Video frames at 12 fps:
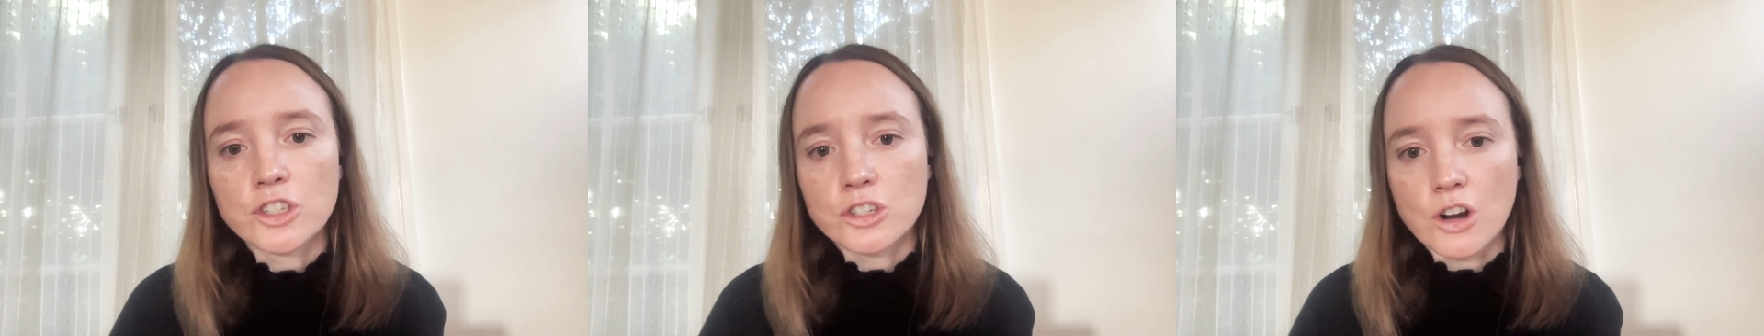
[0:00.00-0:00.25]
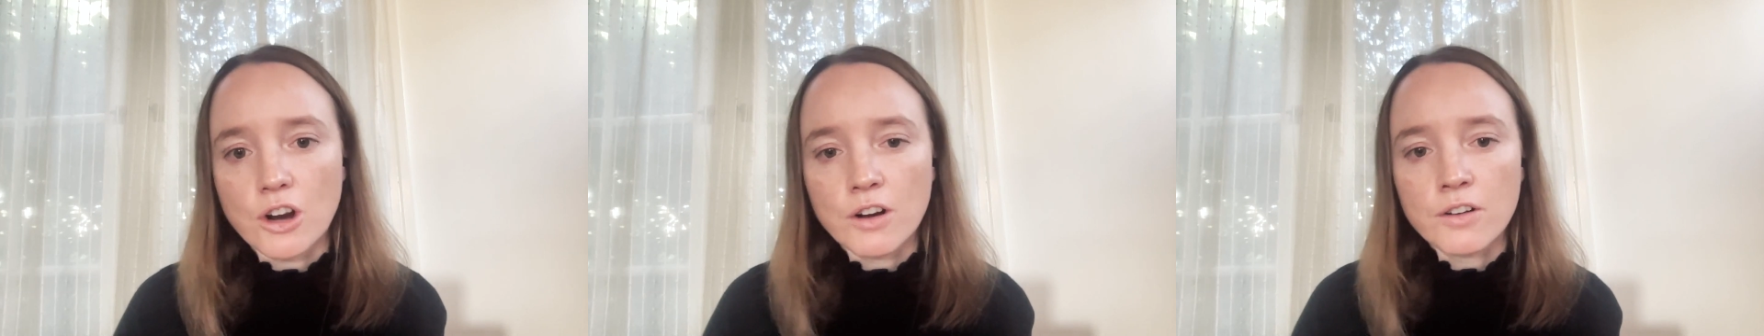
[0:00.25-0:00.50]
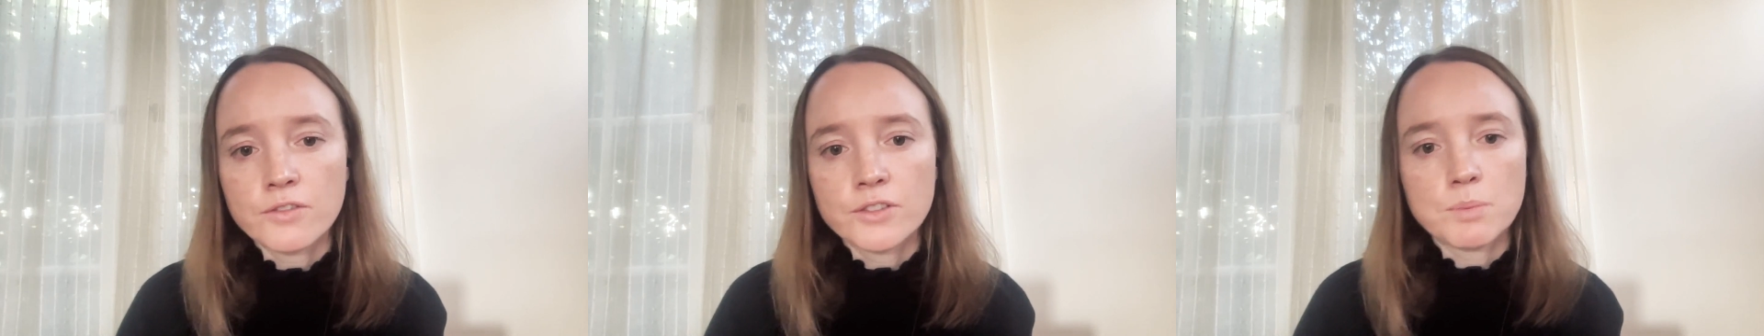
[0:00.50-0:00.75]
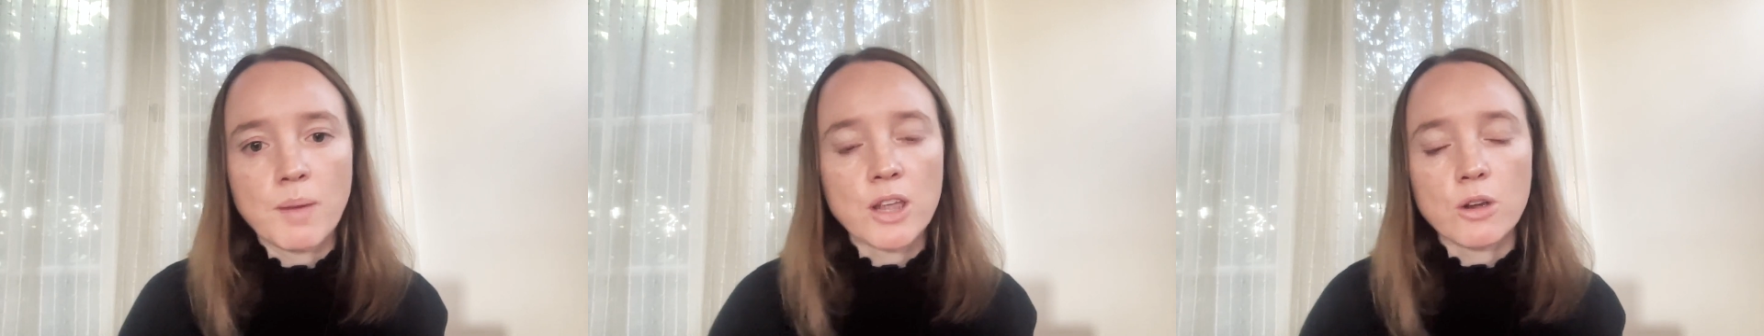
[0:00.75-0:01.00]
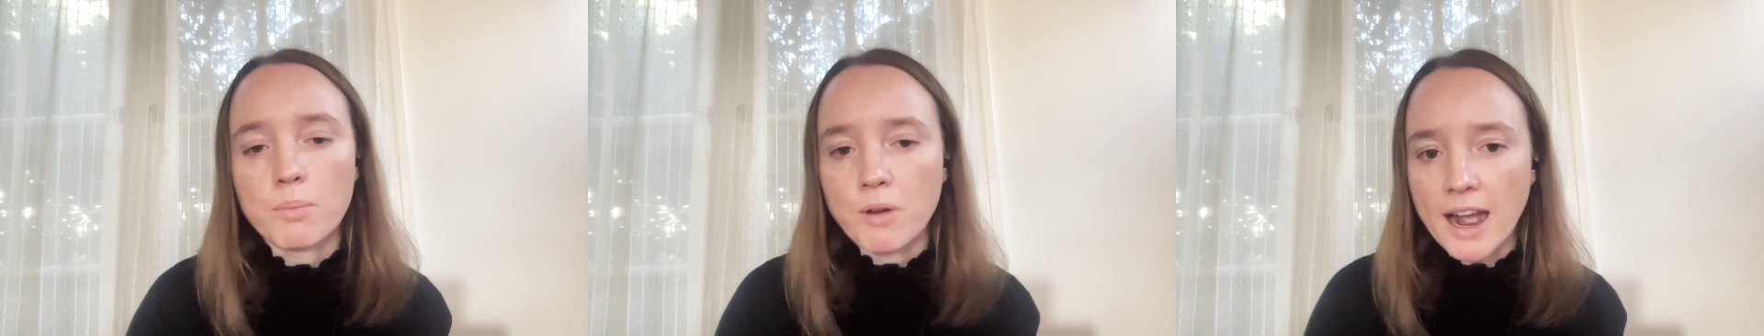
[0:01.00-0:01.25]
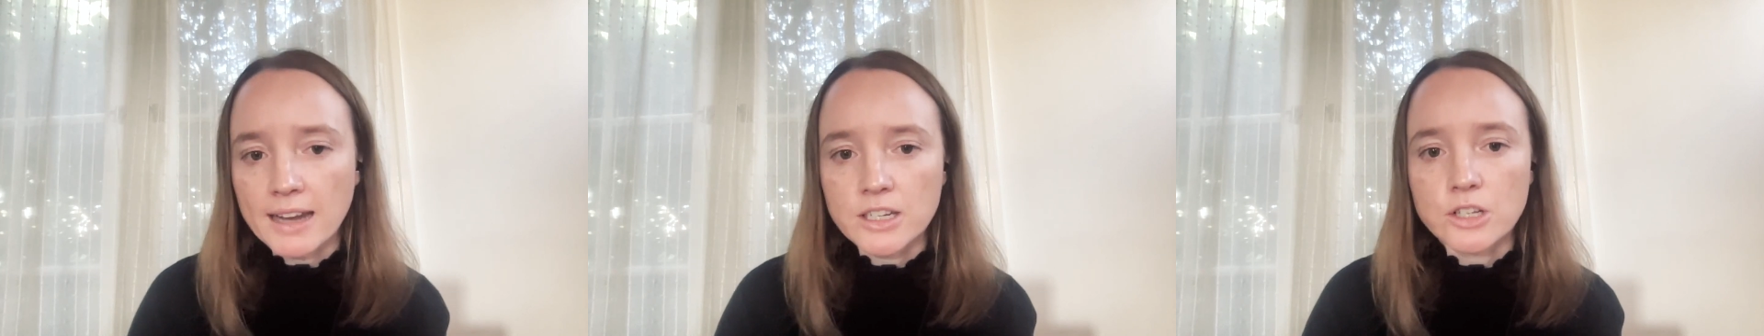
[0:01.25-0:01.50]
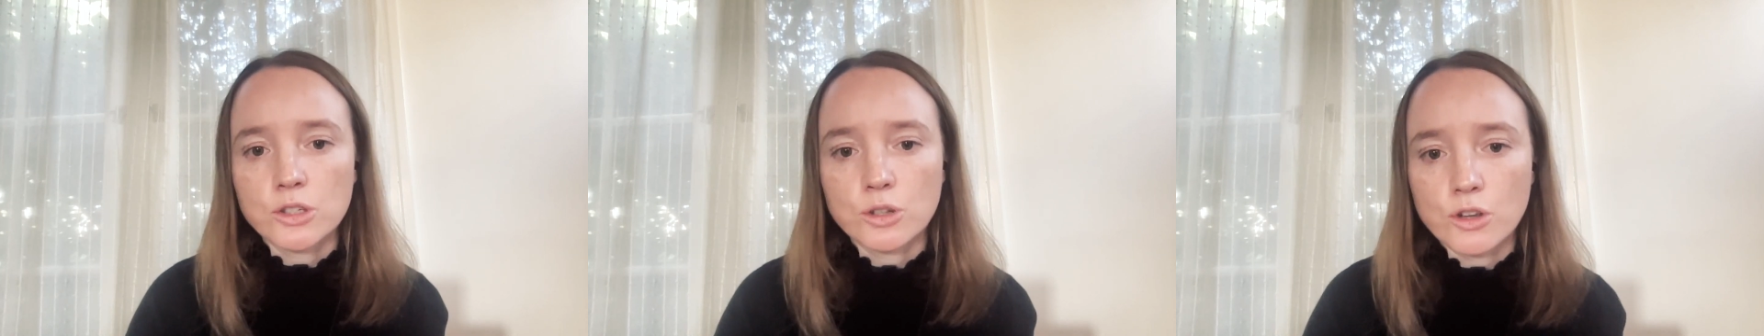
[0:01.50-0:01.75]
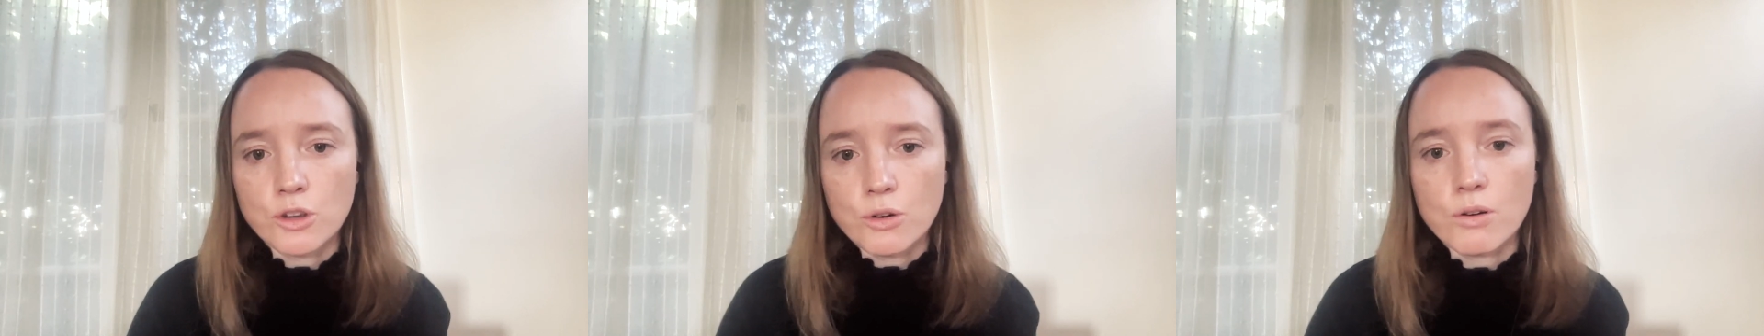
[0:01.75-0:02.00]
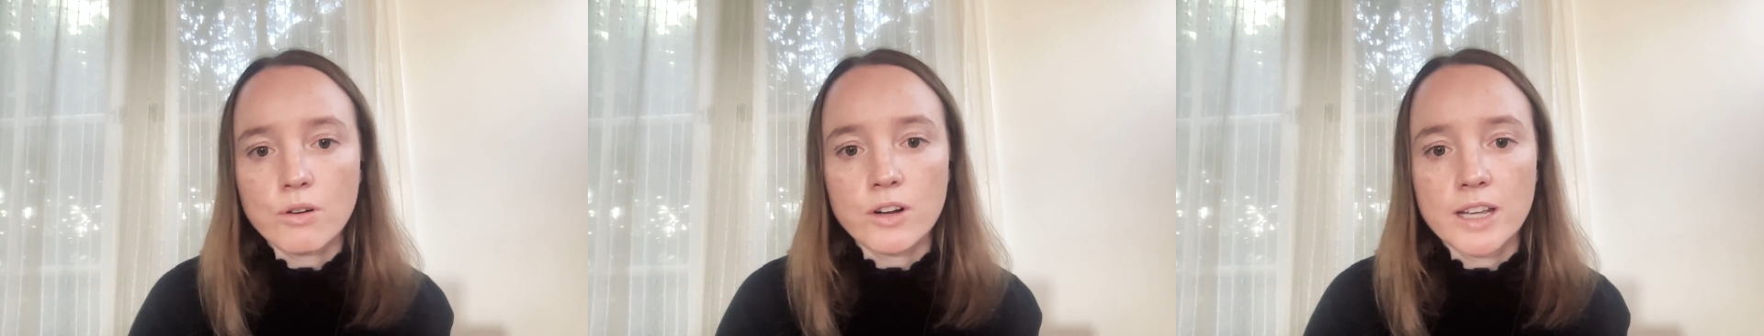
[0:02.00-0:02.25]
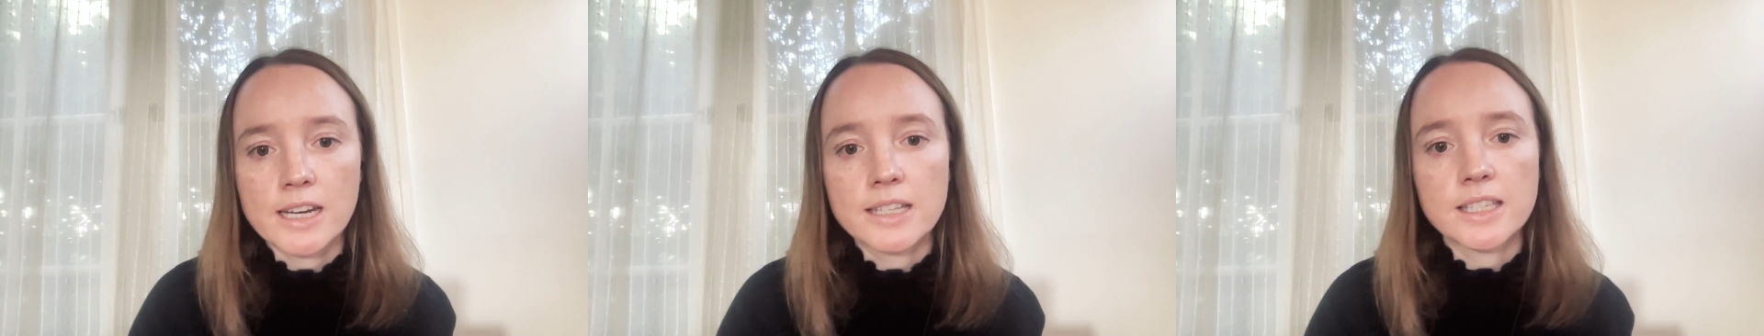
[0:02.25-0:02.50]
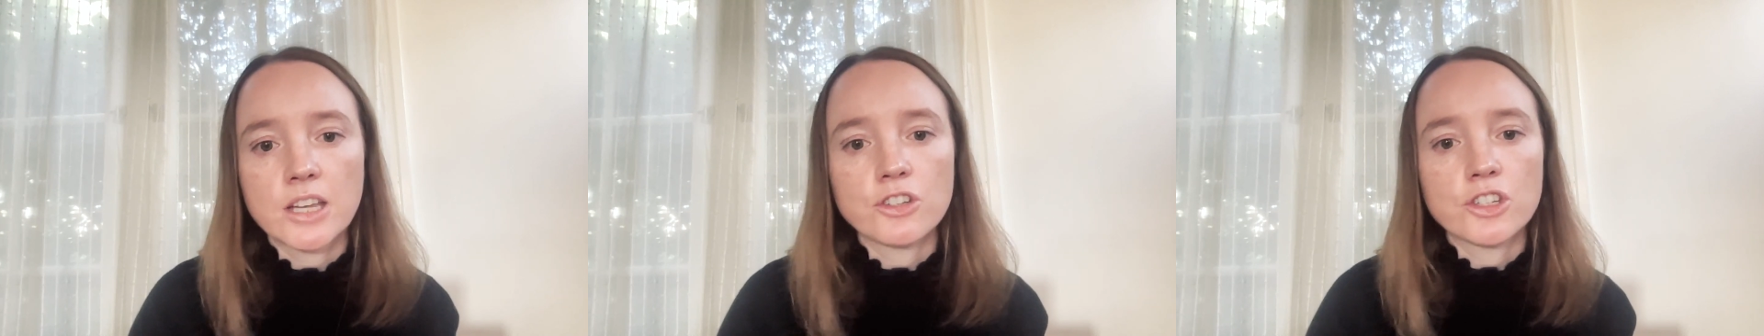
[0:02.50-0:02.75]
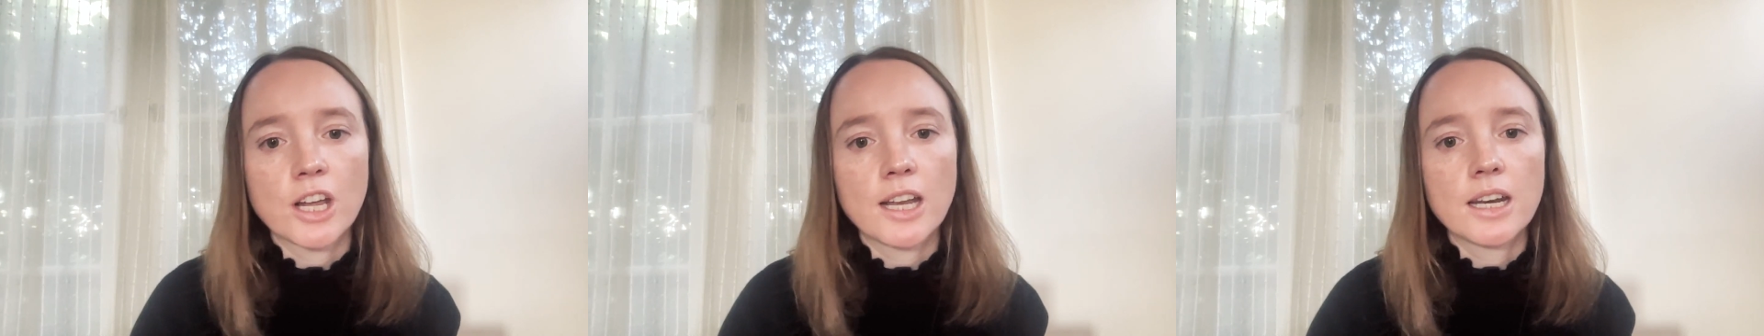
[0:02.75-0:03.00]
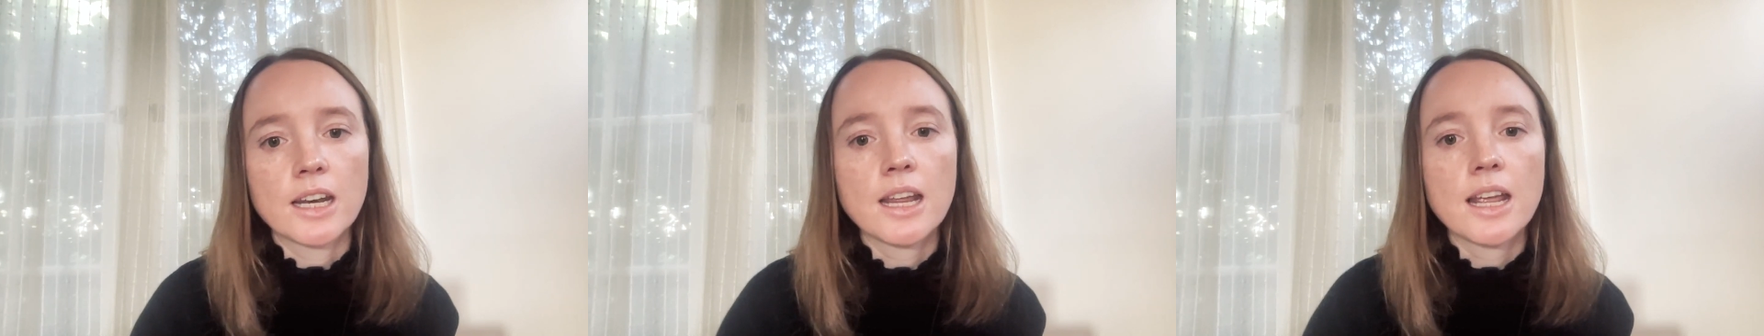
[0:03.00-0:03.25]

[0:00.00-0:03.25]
served by your practice or your organization.